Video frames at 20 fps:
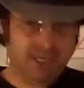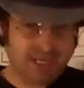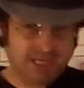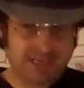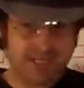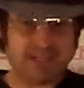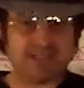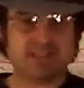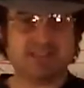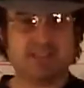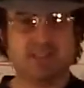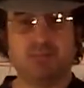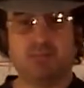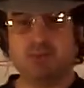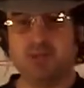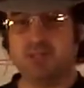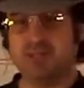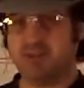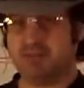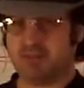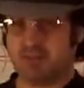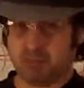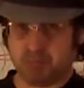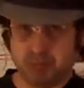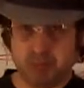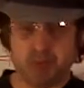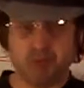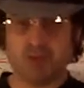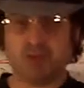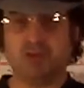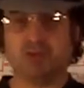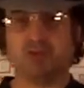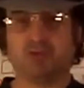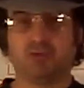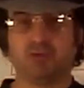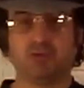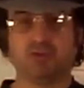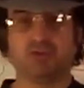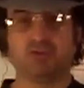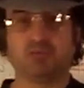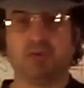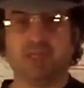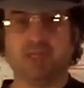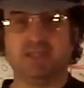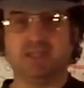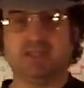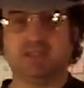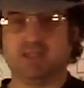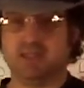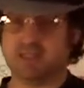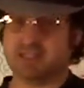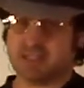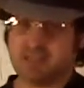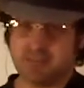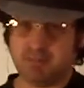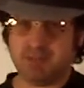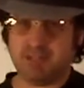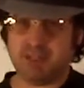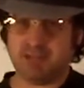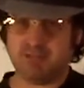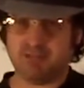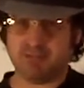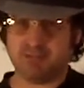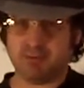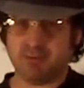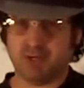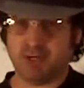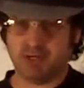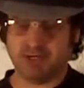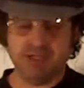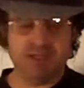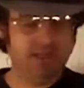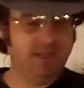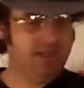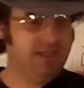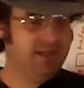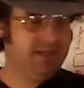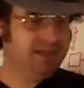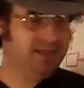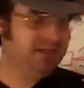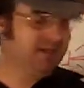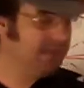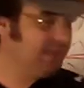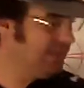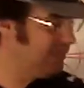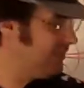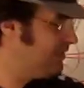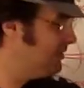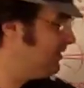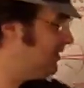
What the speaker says: And that's going to be enough to pull you through space. And it's going to be infrared. Now, like I